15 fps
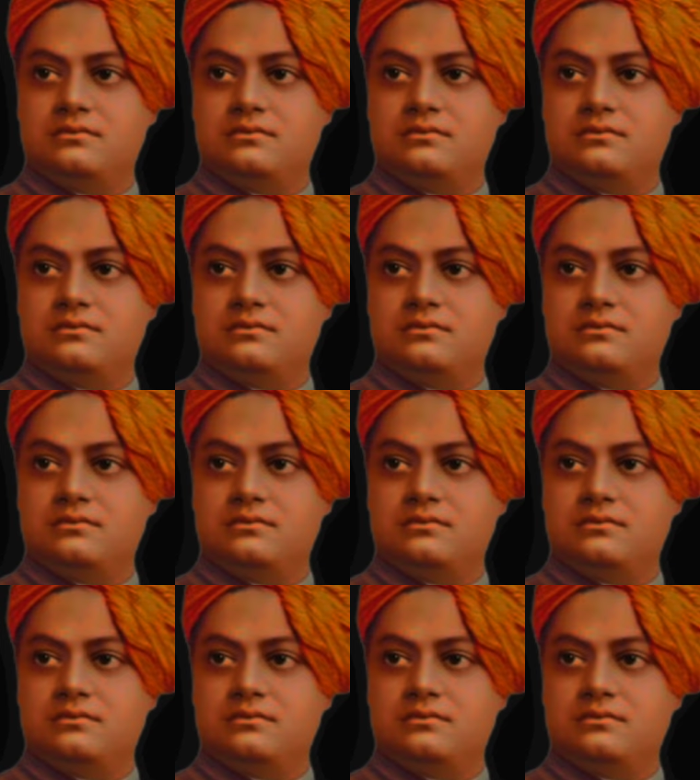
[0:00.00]

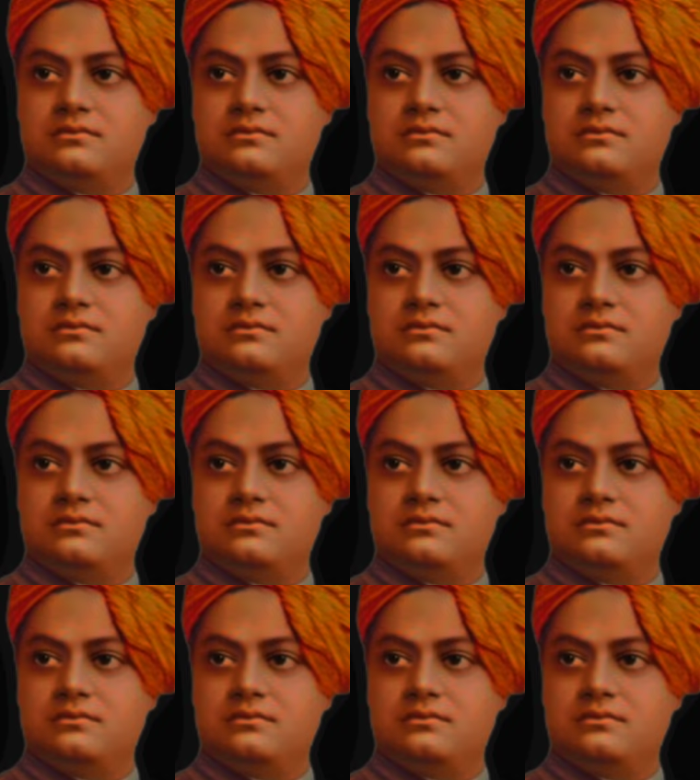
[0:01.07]

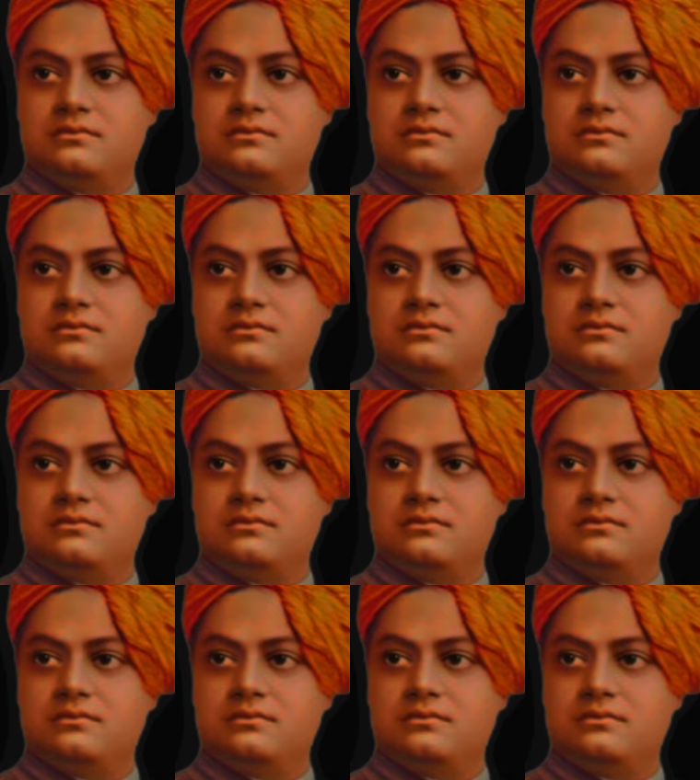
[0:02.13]

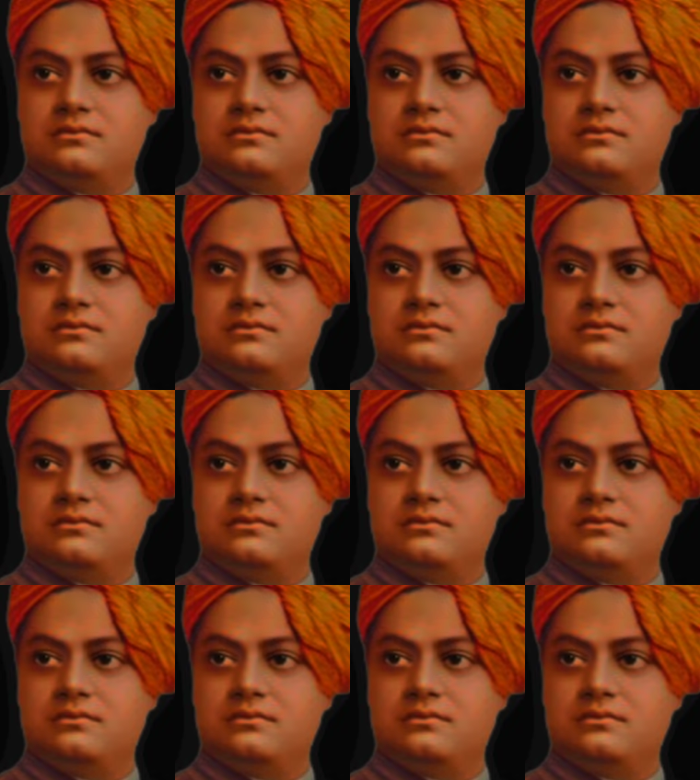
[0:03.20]
This is a still picture; no speech is visible.